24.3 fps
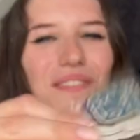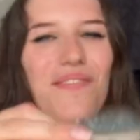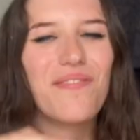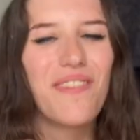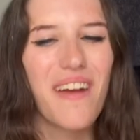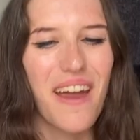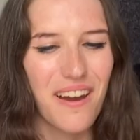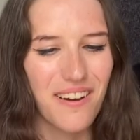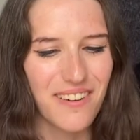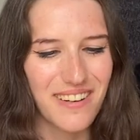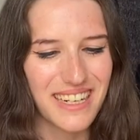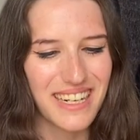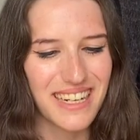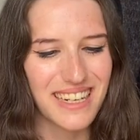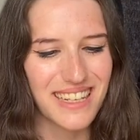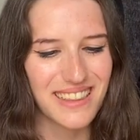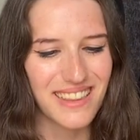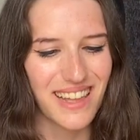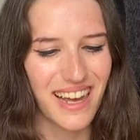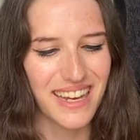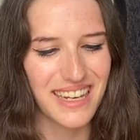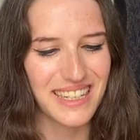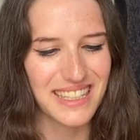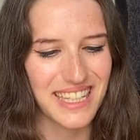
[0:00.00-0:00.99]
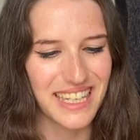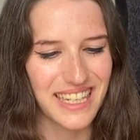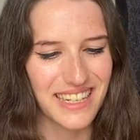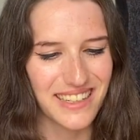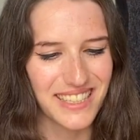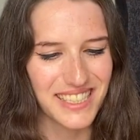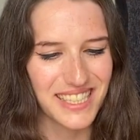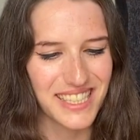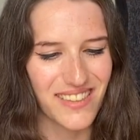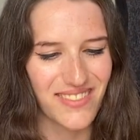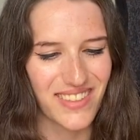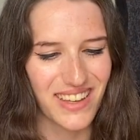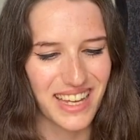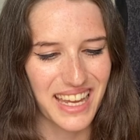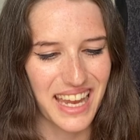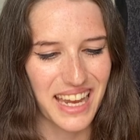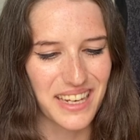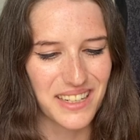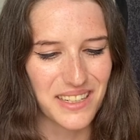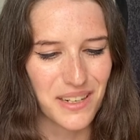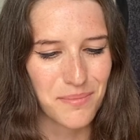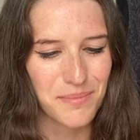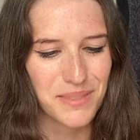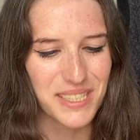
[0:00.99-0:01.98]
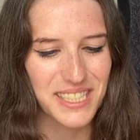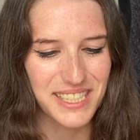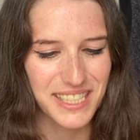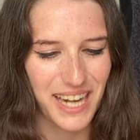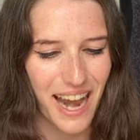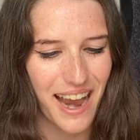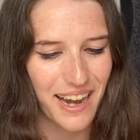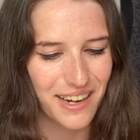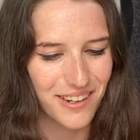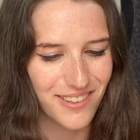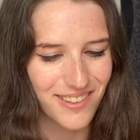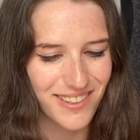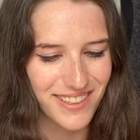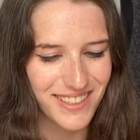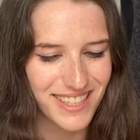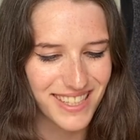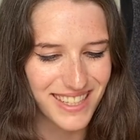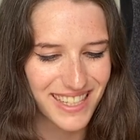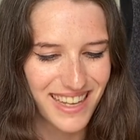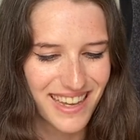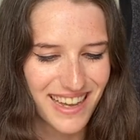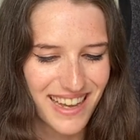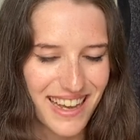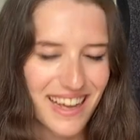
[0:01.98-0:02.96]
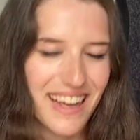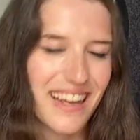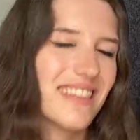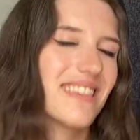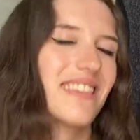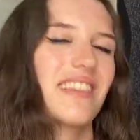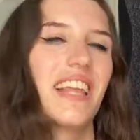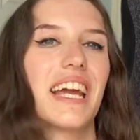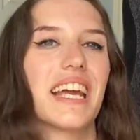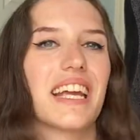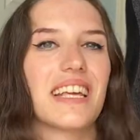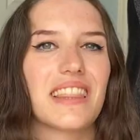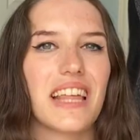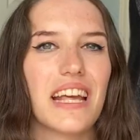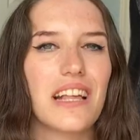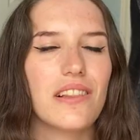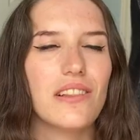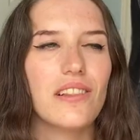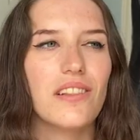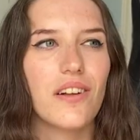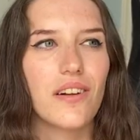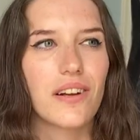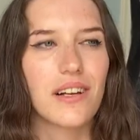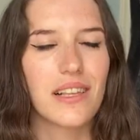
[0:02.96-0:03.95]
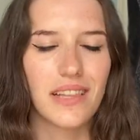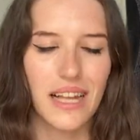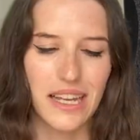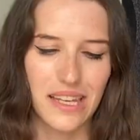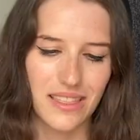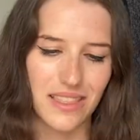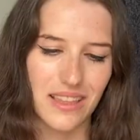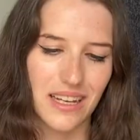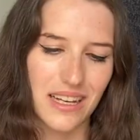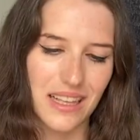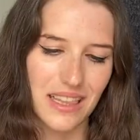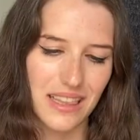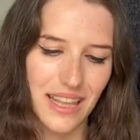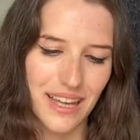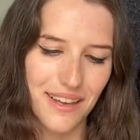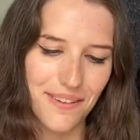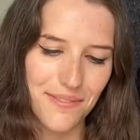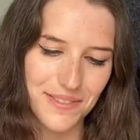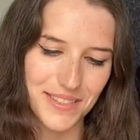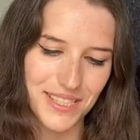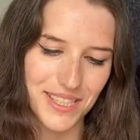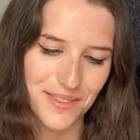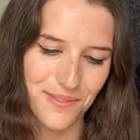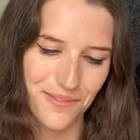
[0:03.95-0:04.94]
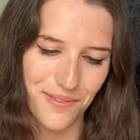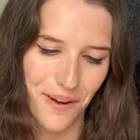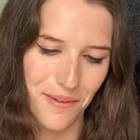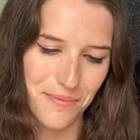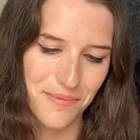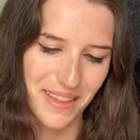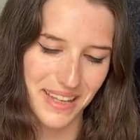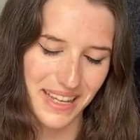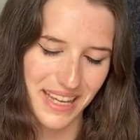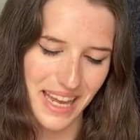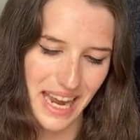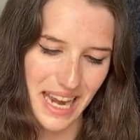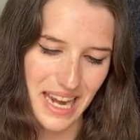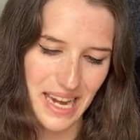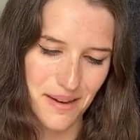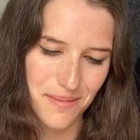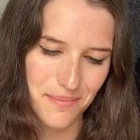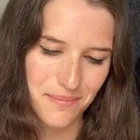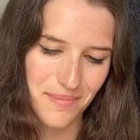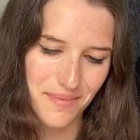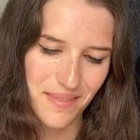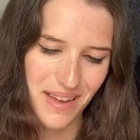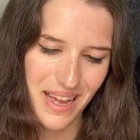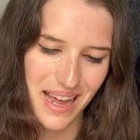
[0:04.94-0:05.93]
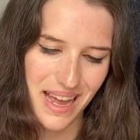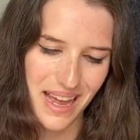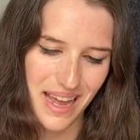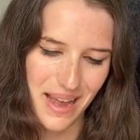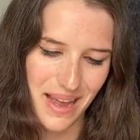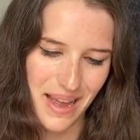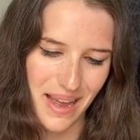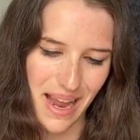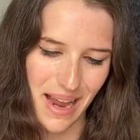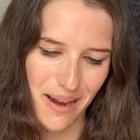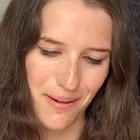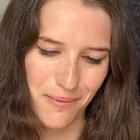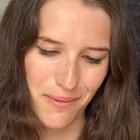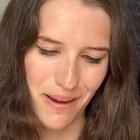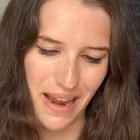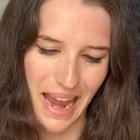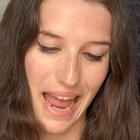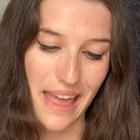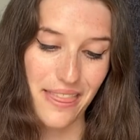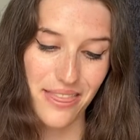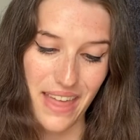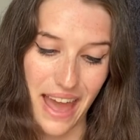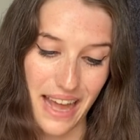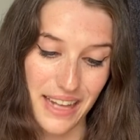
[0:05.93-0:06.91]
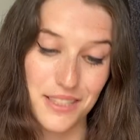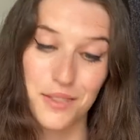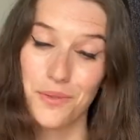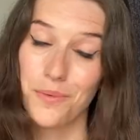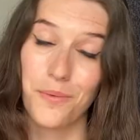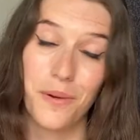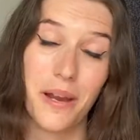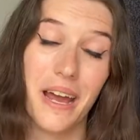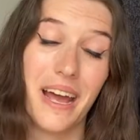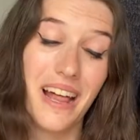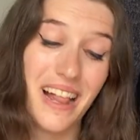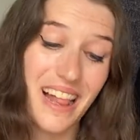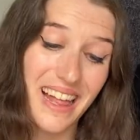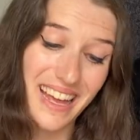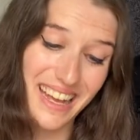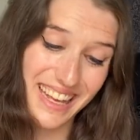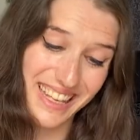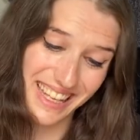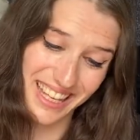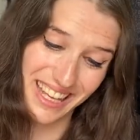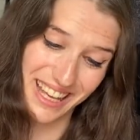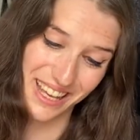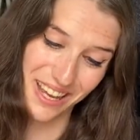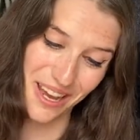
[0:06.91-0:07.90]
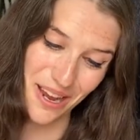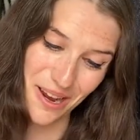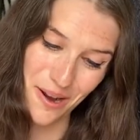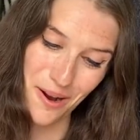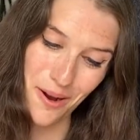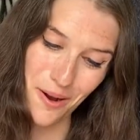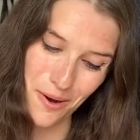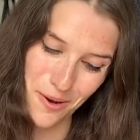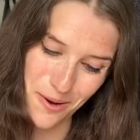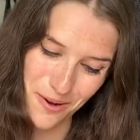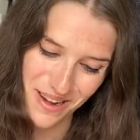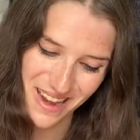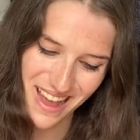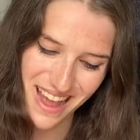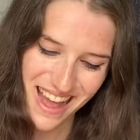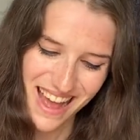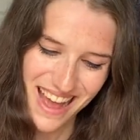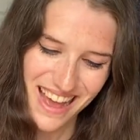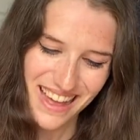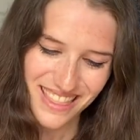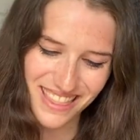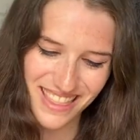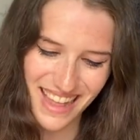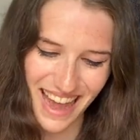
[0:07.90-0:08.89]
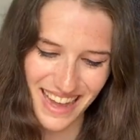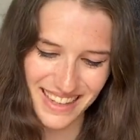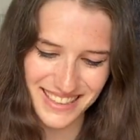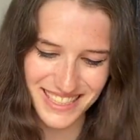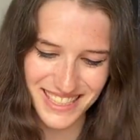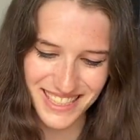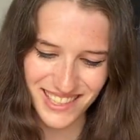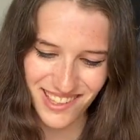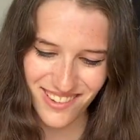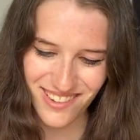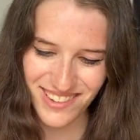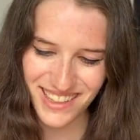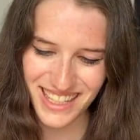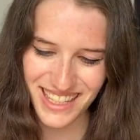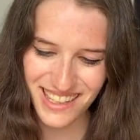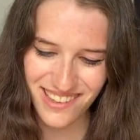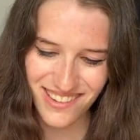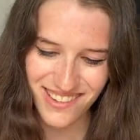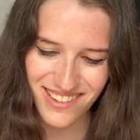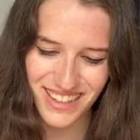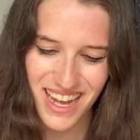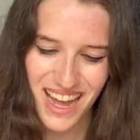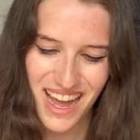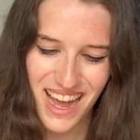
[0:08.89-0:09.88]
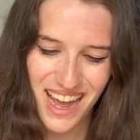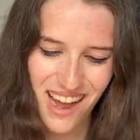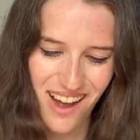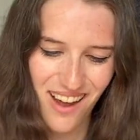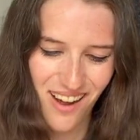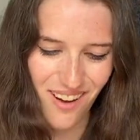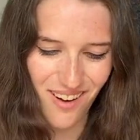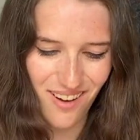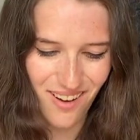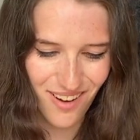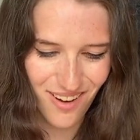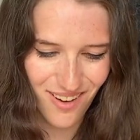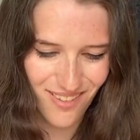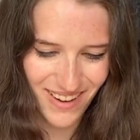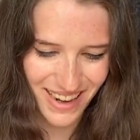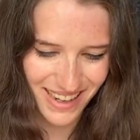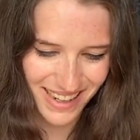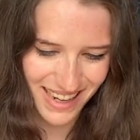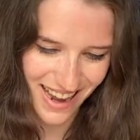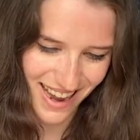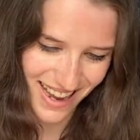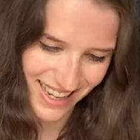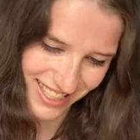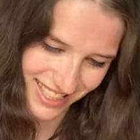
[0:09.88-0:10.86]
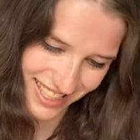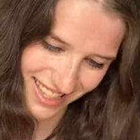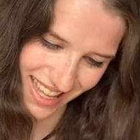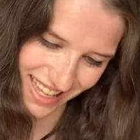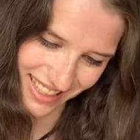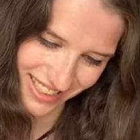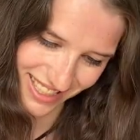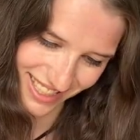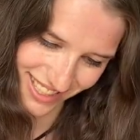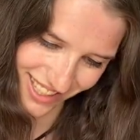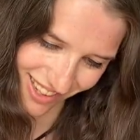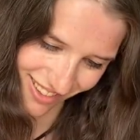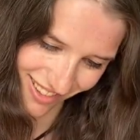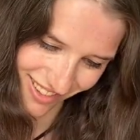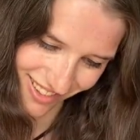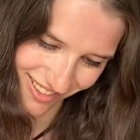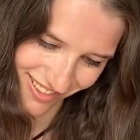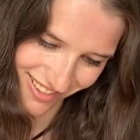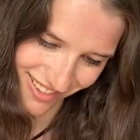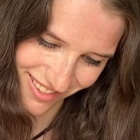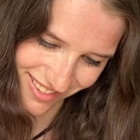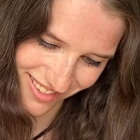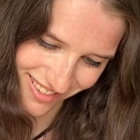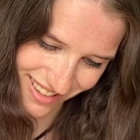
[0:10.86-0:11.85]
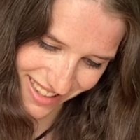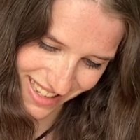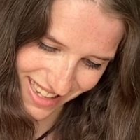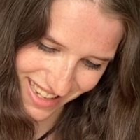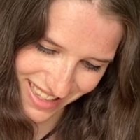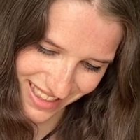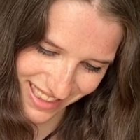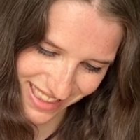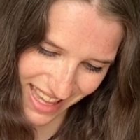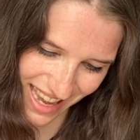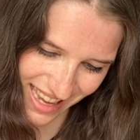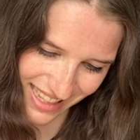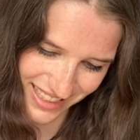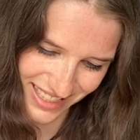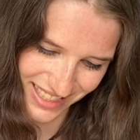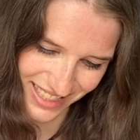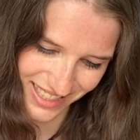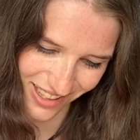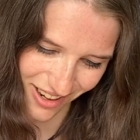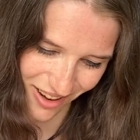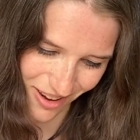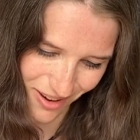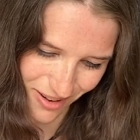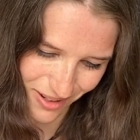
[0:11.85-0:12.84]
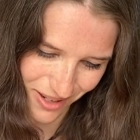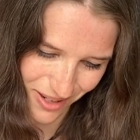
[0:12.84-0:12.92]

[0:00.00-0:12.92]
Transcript: very like Tears of the Kingdom styled. Like they look like the glyphs from the game. And that's really cute. That's so cute. Oh my gosh, that's so cool. That's so